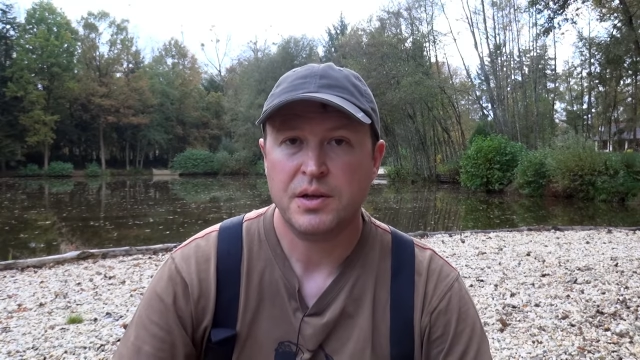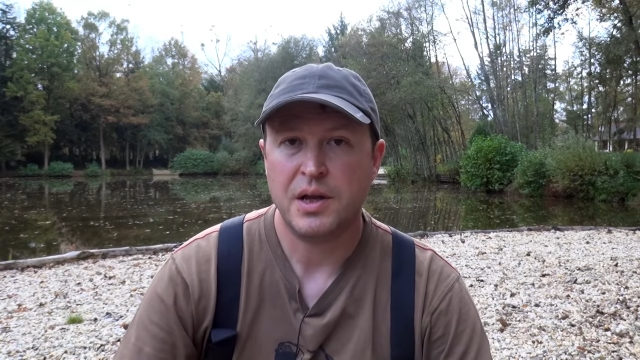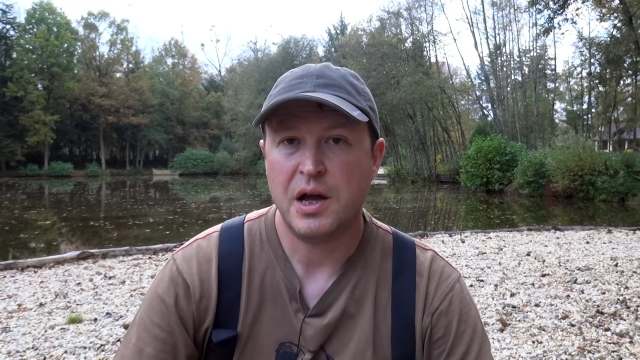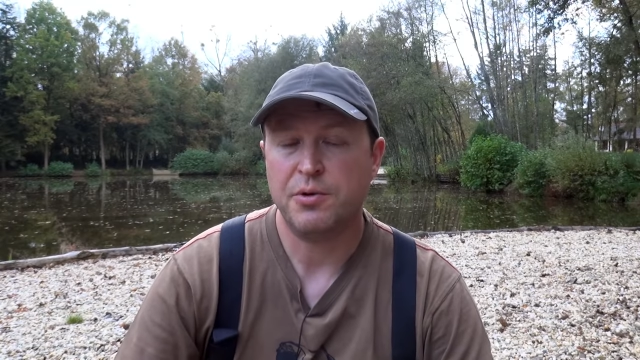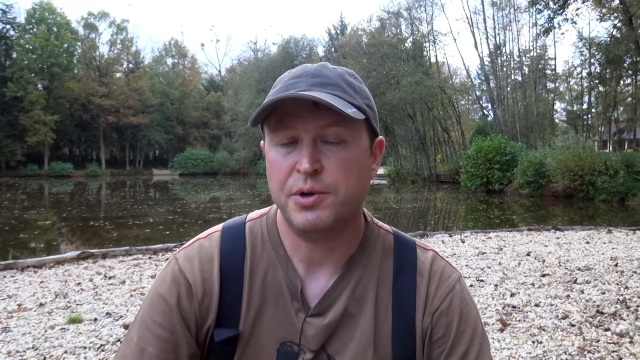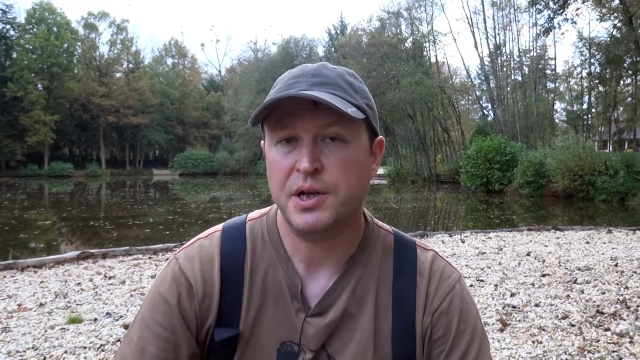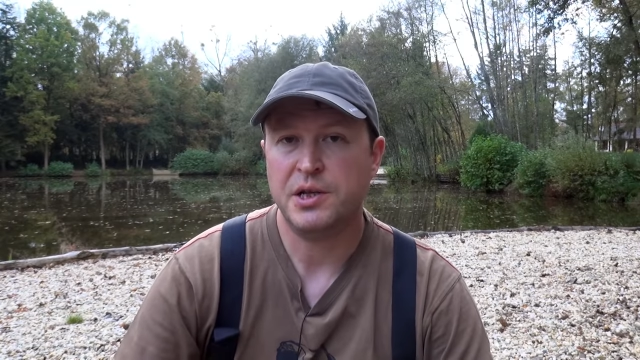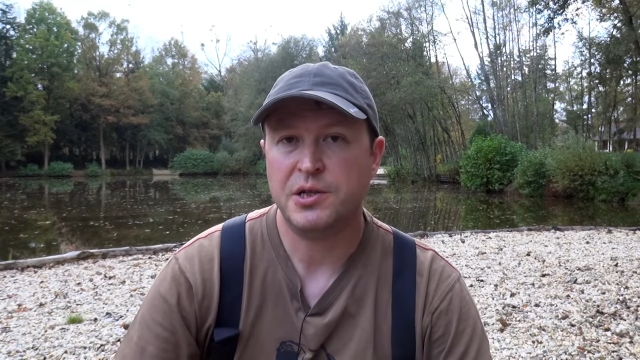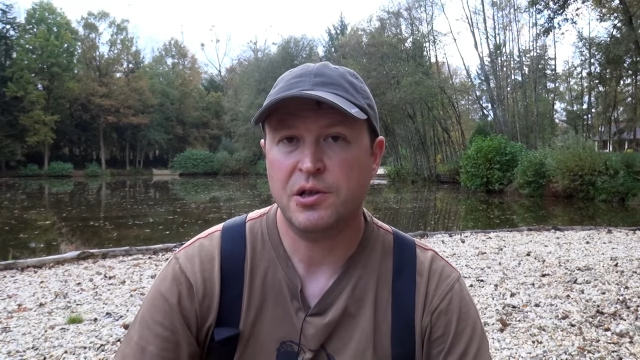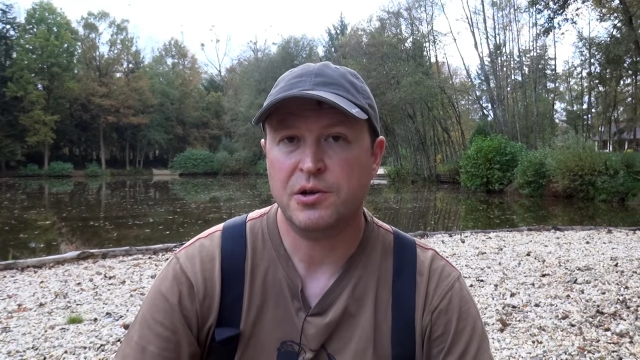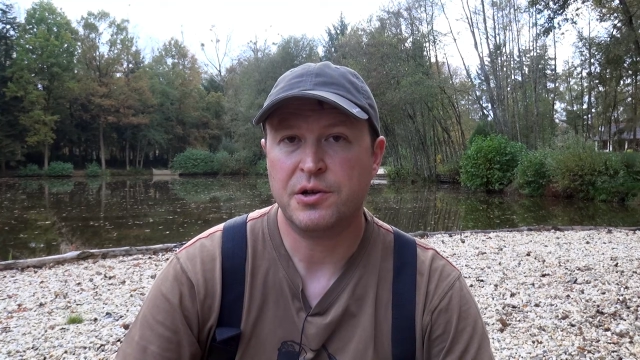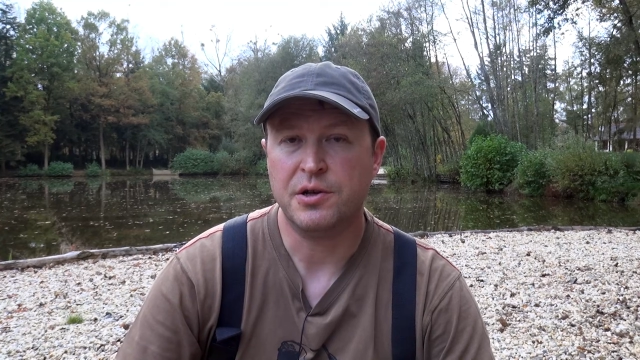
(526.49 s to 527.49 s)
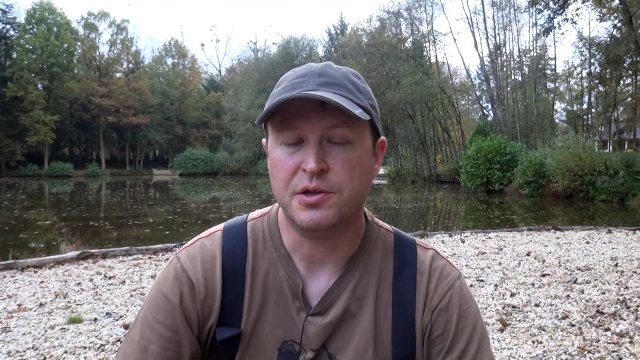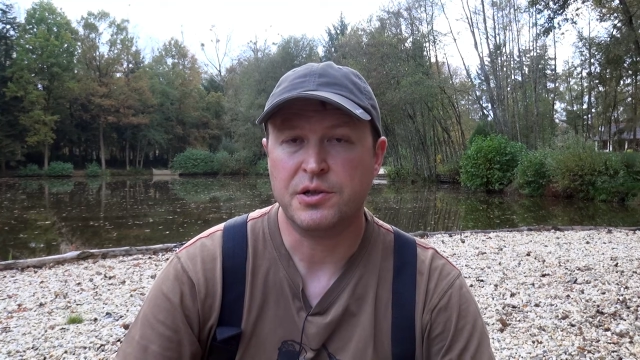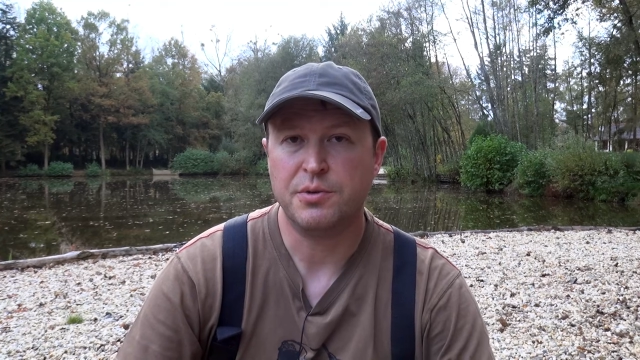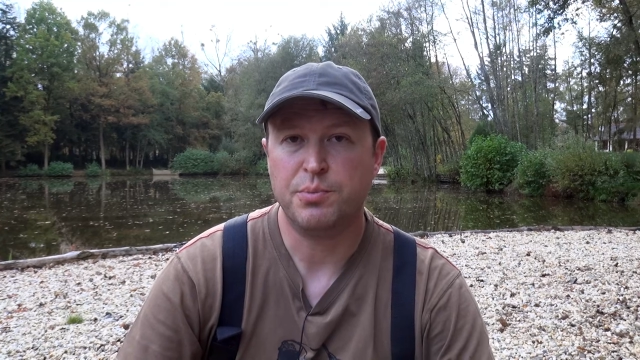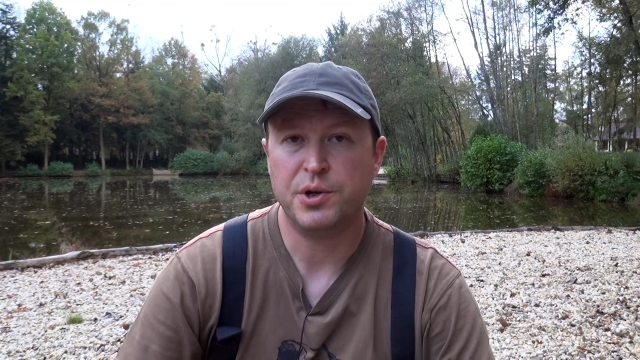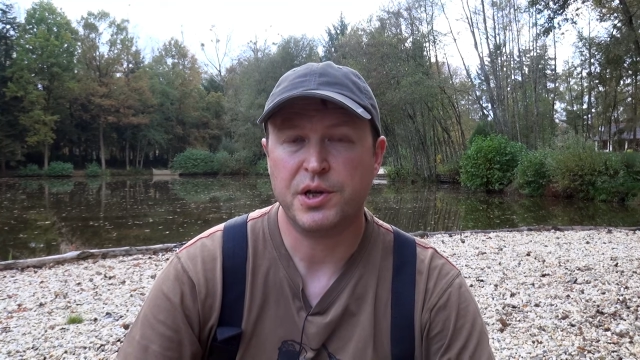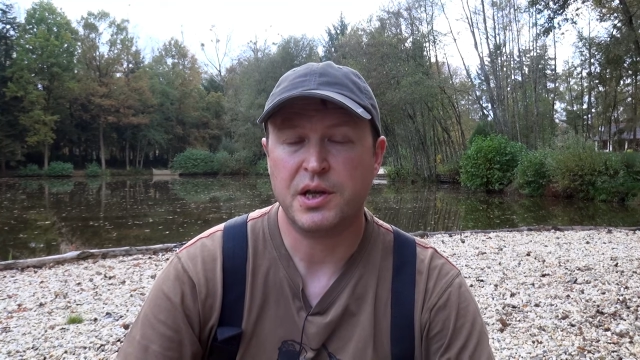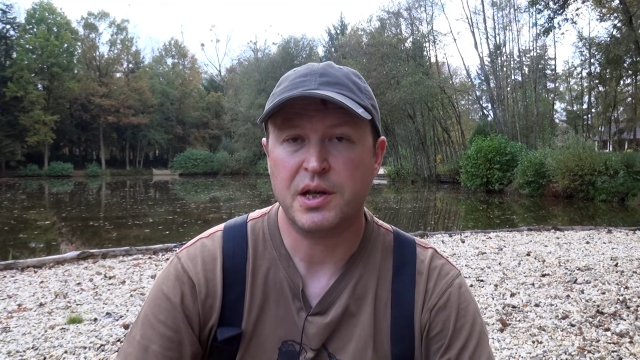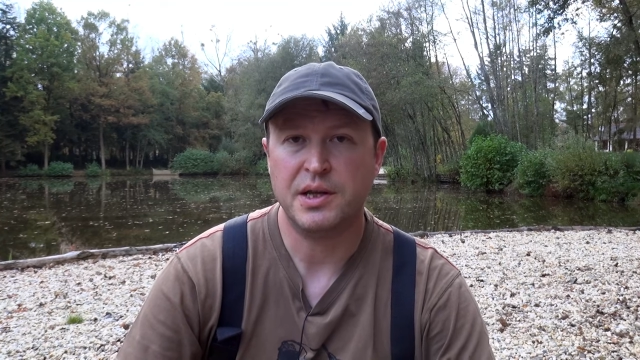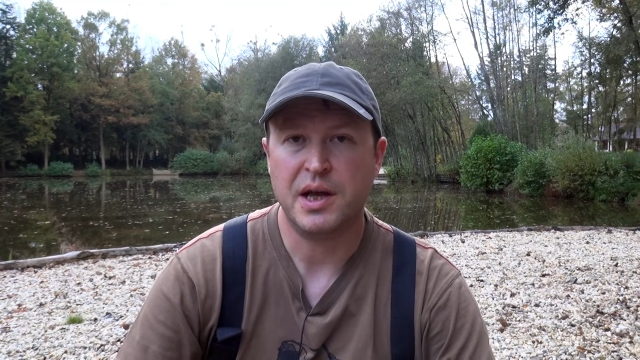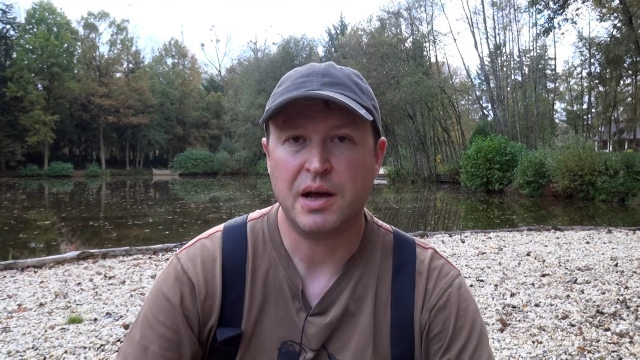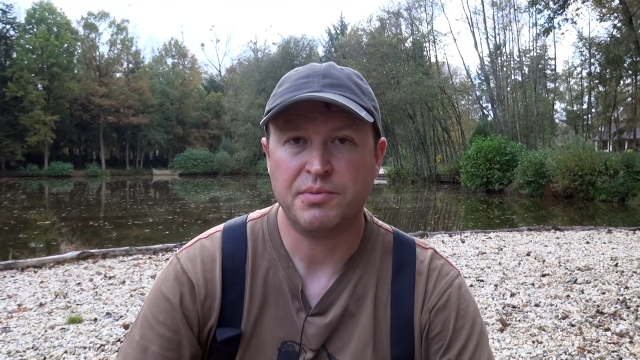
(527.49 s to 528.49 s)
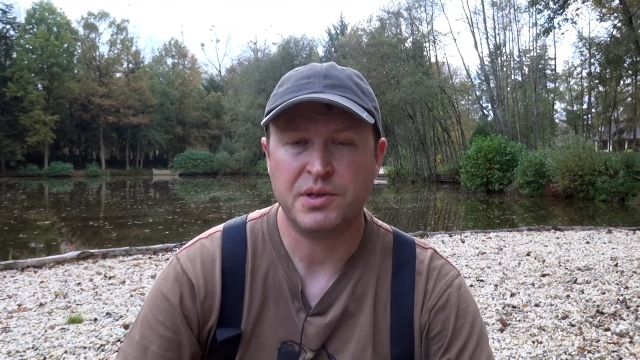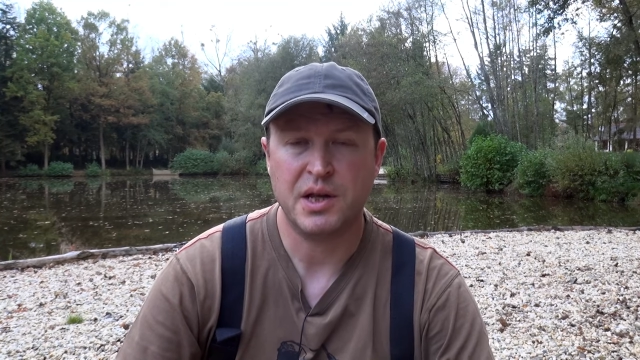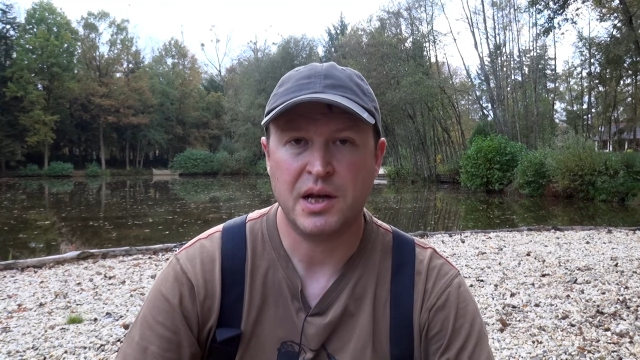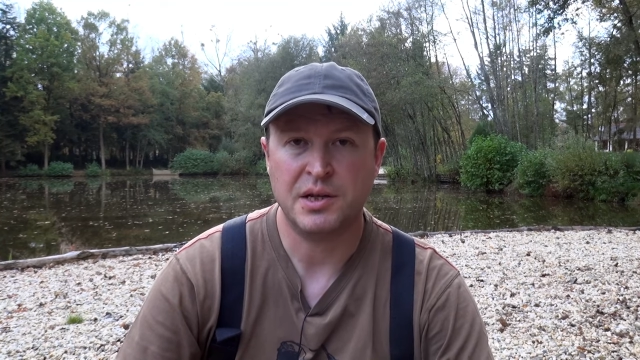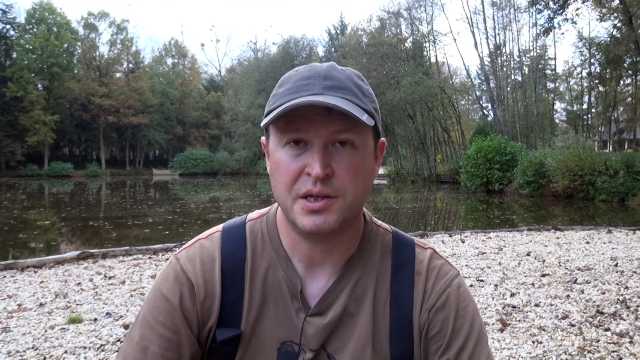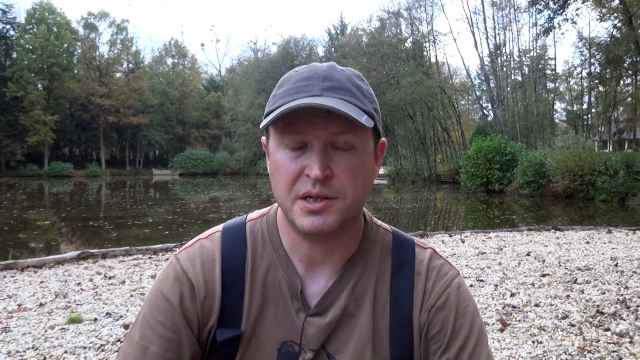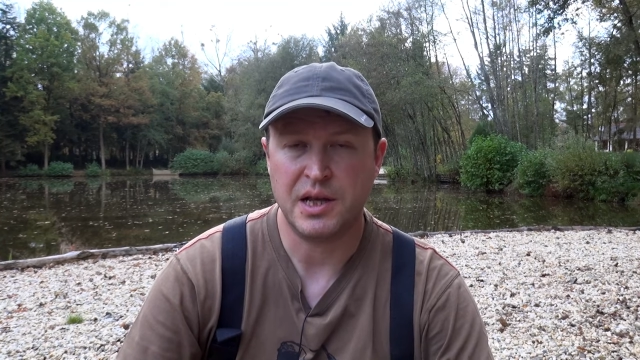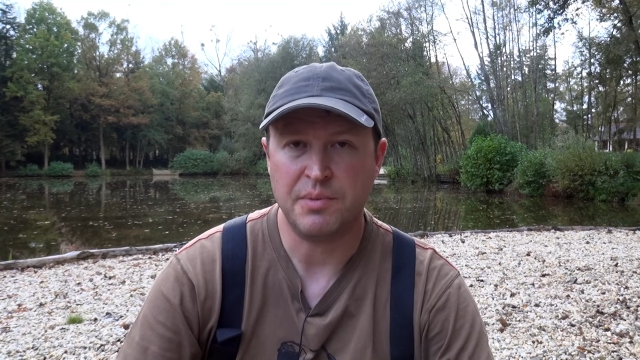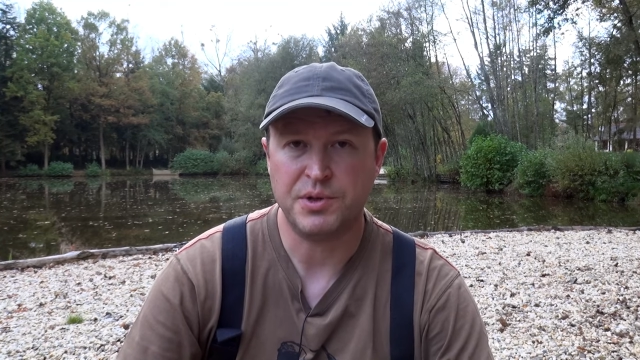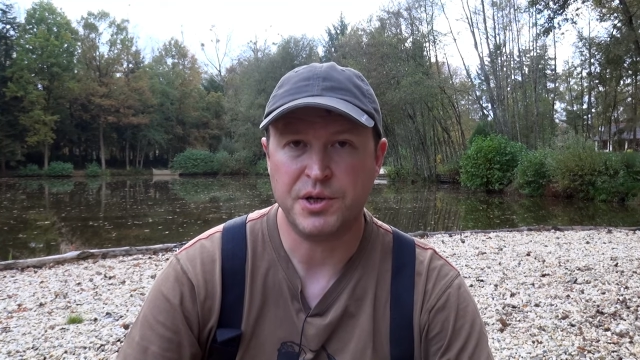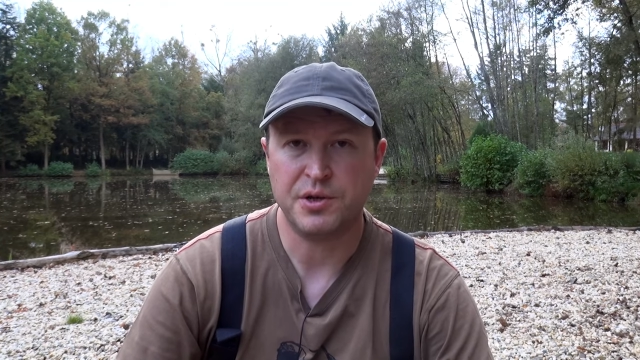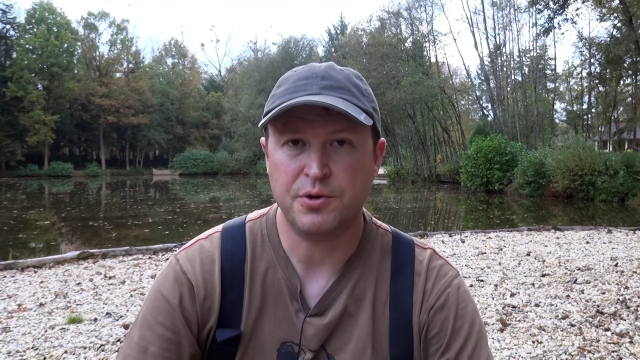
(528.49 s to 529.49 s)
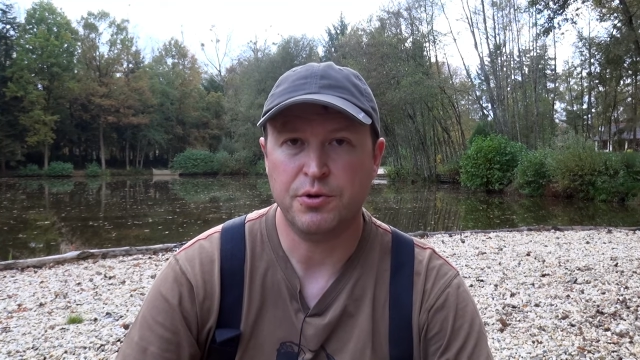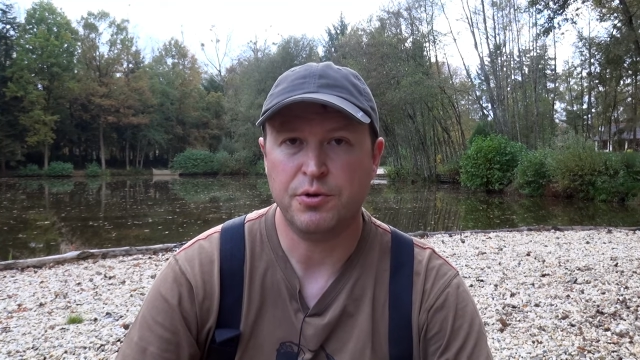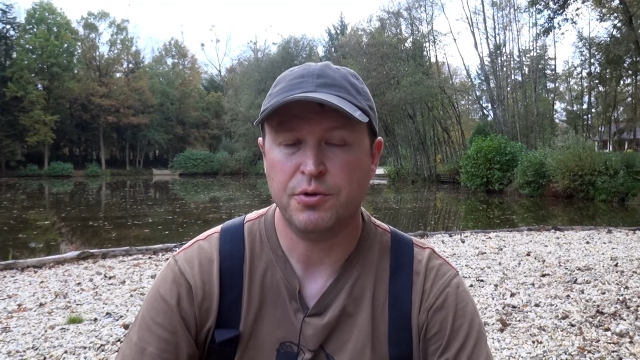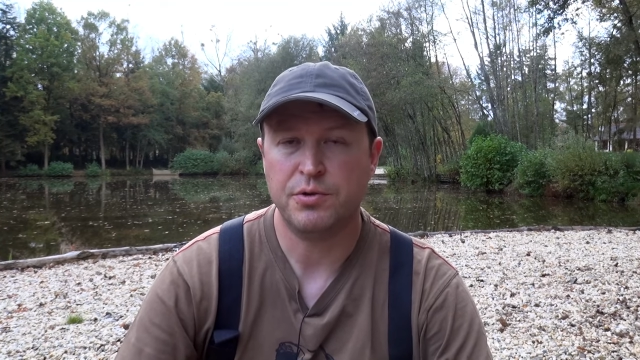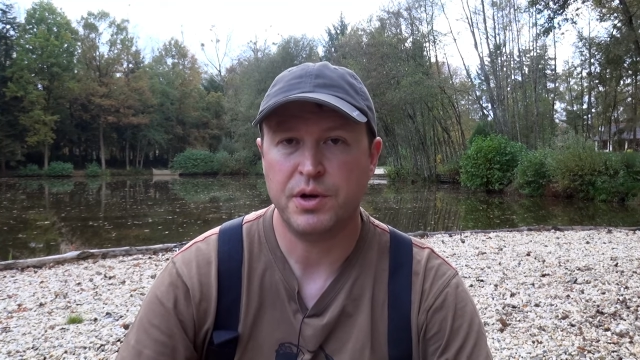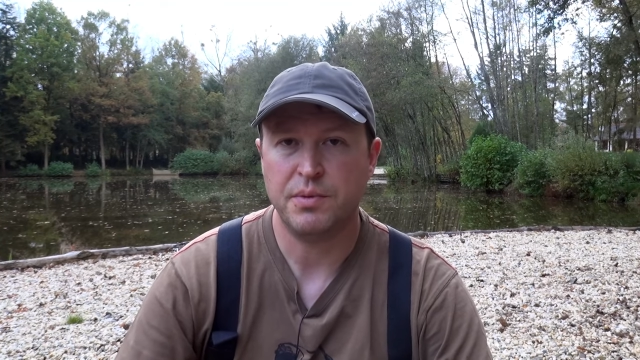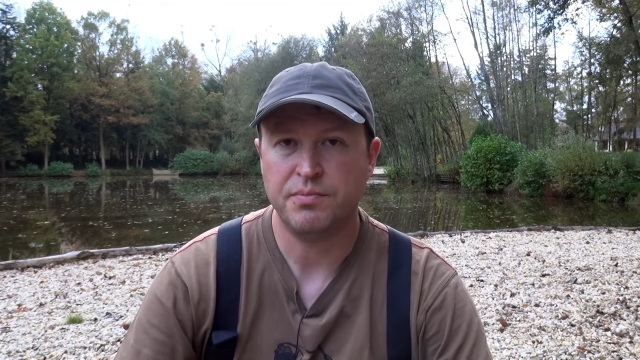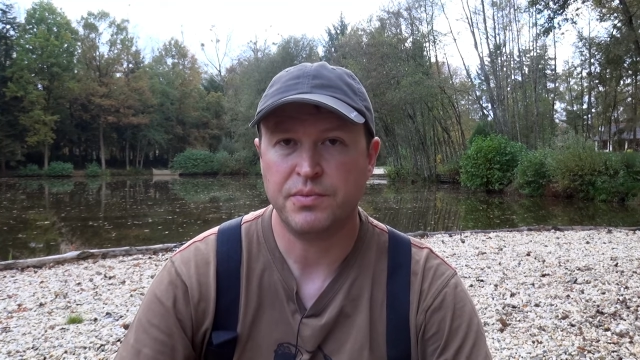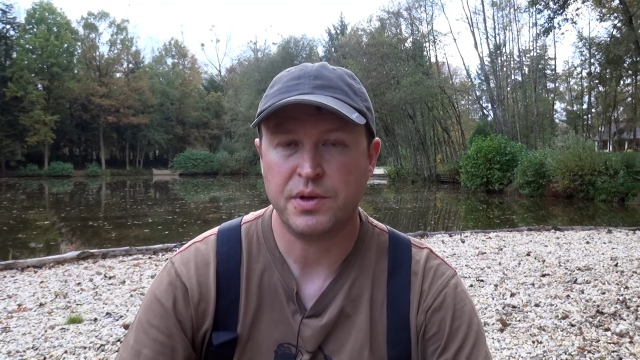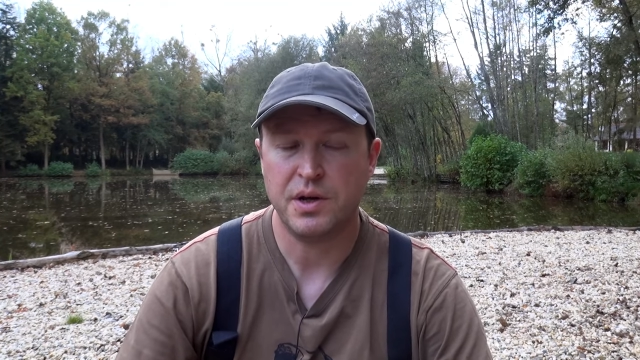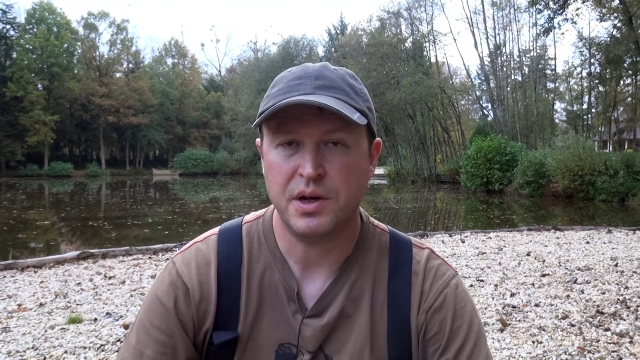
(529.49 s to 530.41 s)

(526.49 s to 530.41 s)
Now we need to look at putting any antiseptic or